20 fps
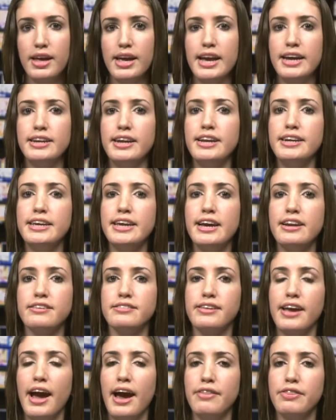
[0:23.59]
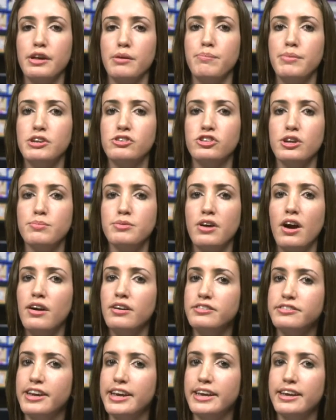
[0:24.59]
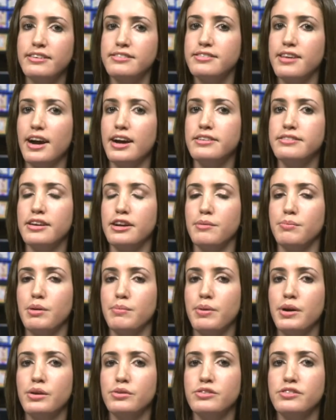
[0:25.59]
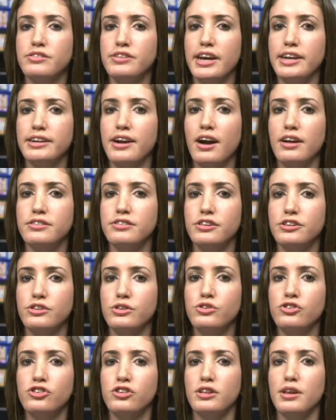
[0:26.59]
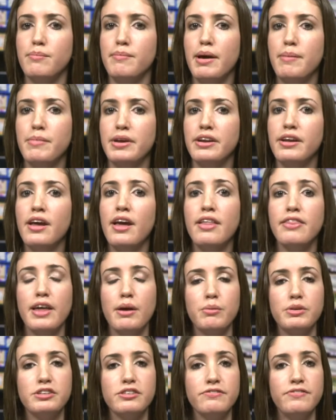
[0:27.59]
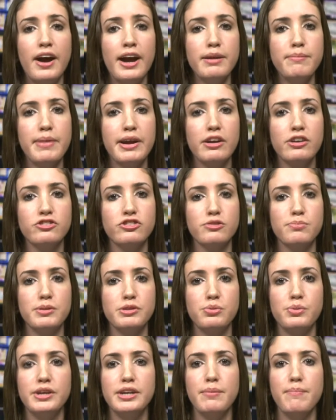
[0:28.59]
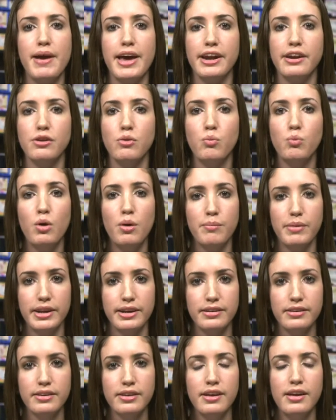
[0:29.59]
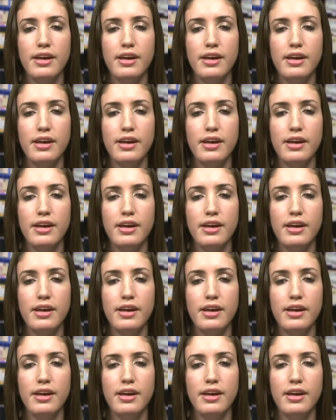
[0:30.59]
And Indiana's Catholic bishops aren't taking sides on a proposed state constitutional amendment that would define marriages between a man and a woman.